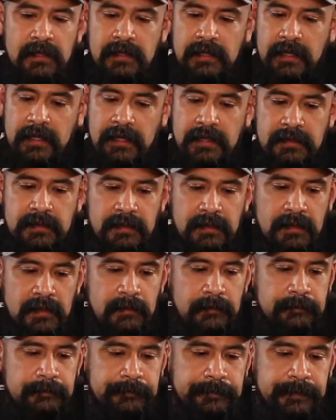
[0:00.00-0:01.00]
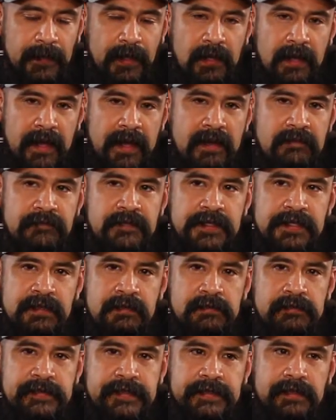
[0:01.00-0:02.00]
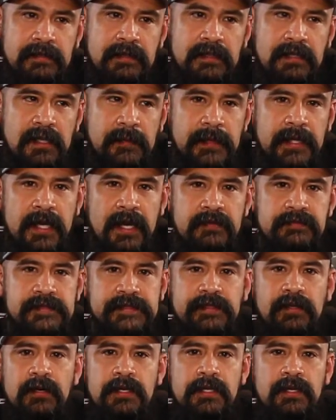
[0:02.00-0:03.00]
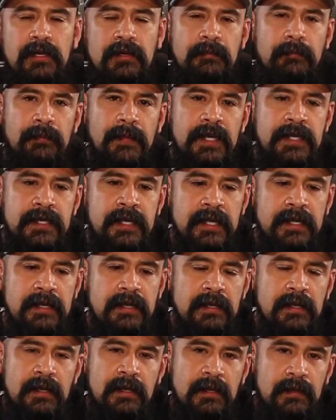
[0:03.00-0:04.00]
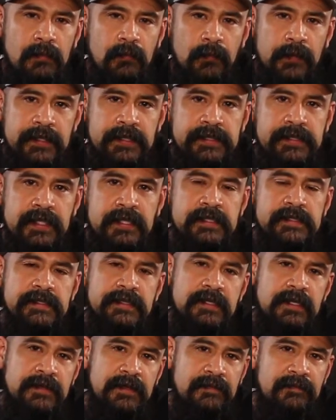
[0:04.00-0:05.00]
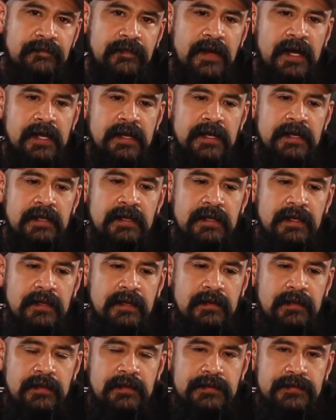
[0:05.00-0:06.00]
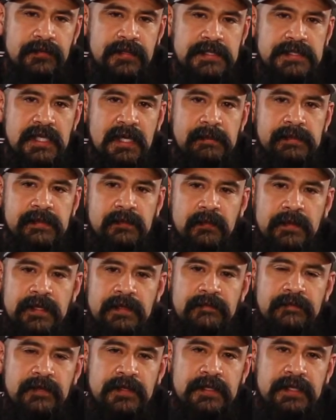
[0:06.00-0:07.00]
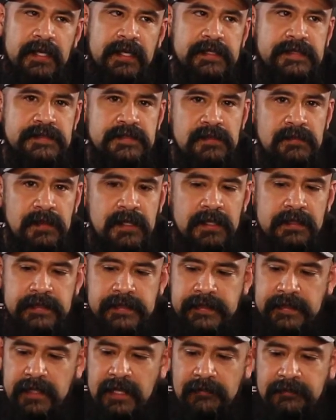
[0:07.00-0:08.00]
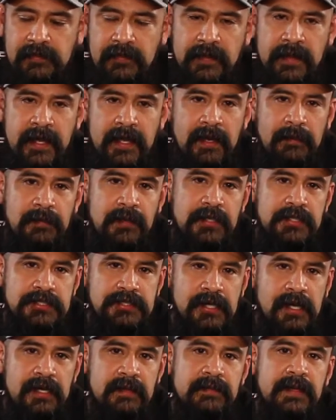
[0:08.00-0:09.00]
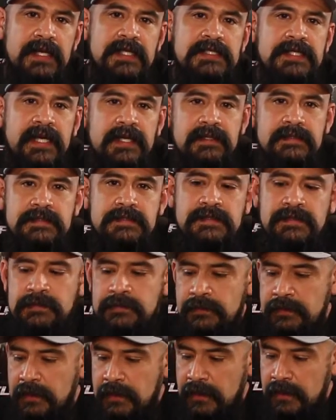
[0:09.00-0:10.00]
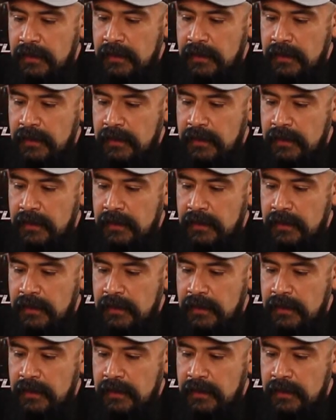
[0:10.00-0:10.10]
And I have videos coming out starting on Monday, Wednesdays, and then Friday, 3 times a week for the next 2 months. After that, I'm going to try to maintain two